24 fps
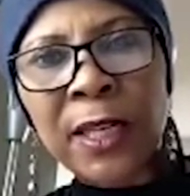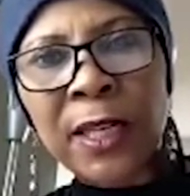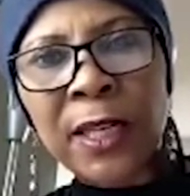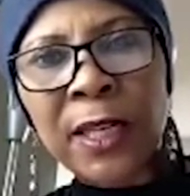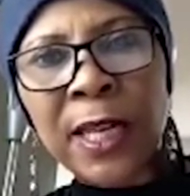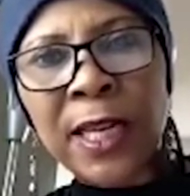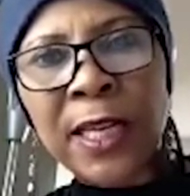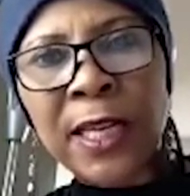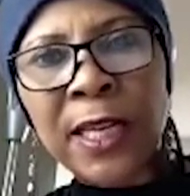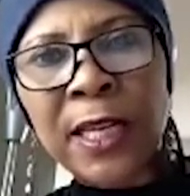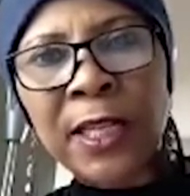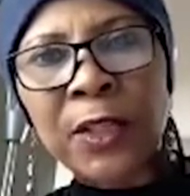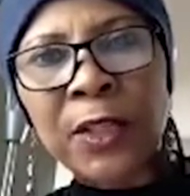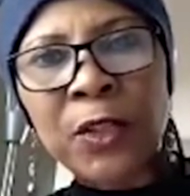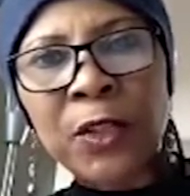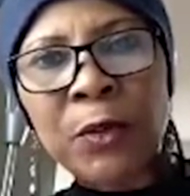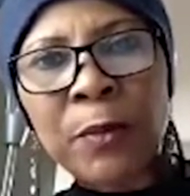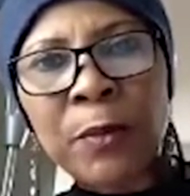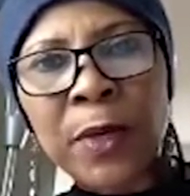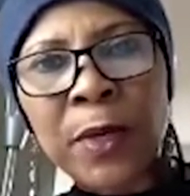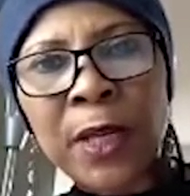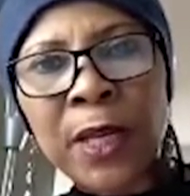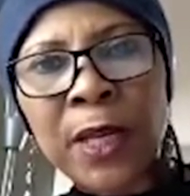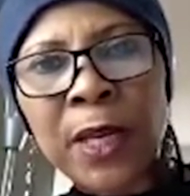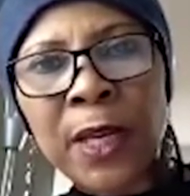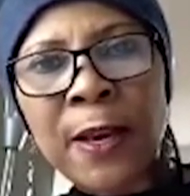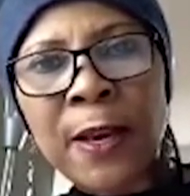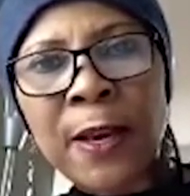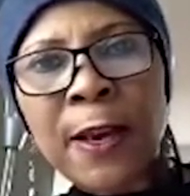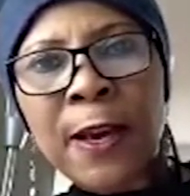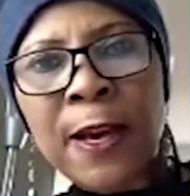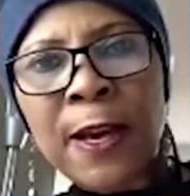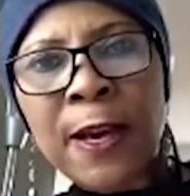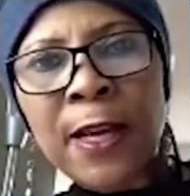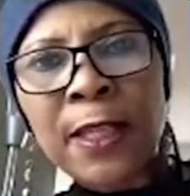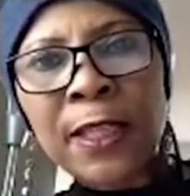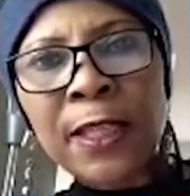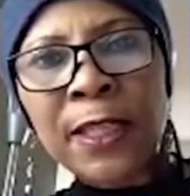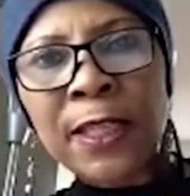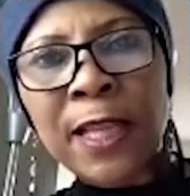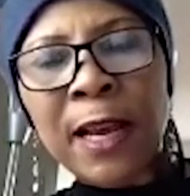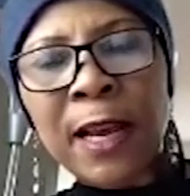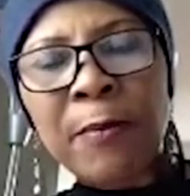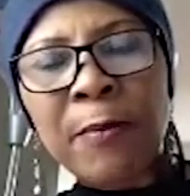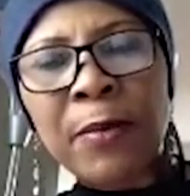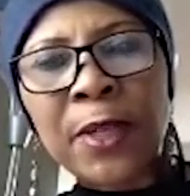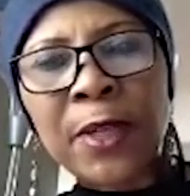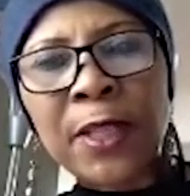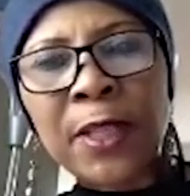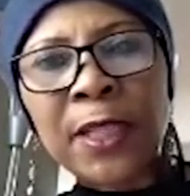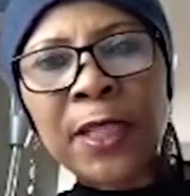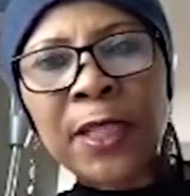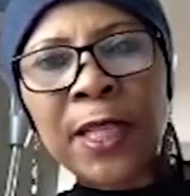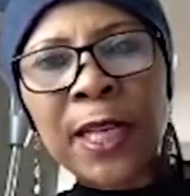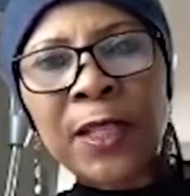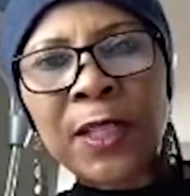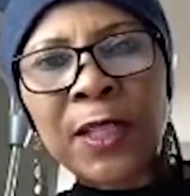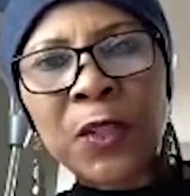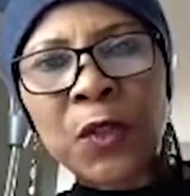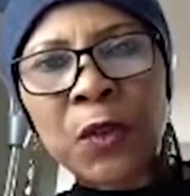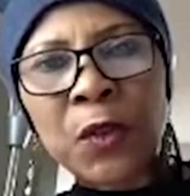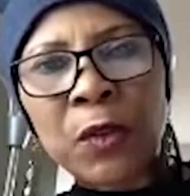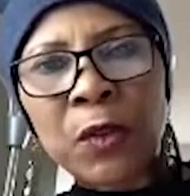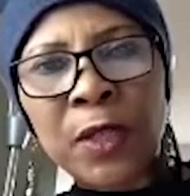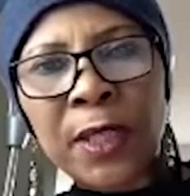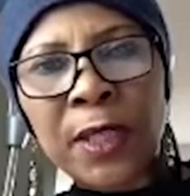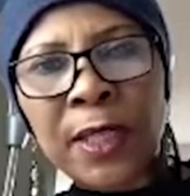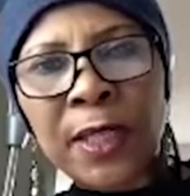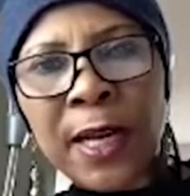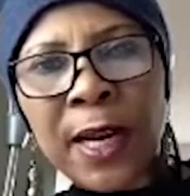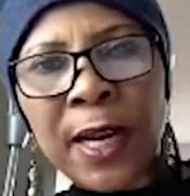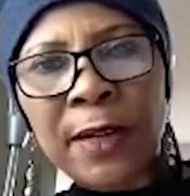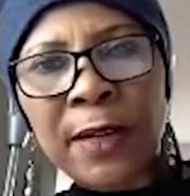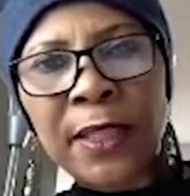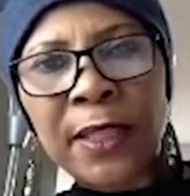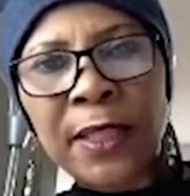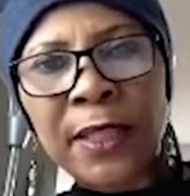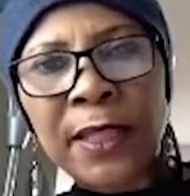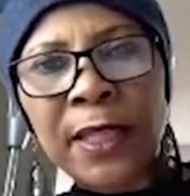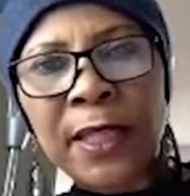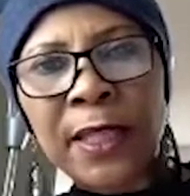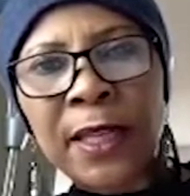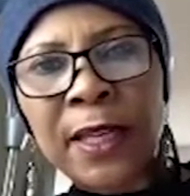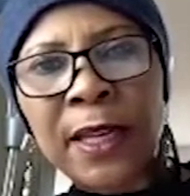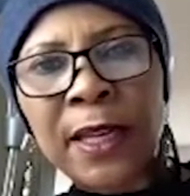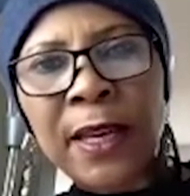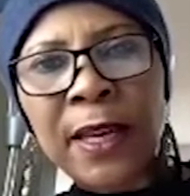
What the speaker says: There needs to be established that solidarity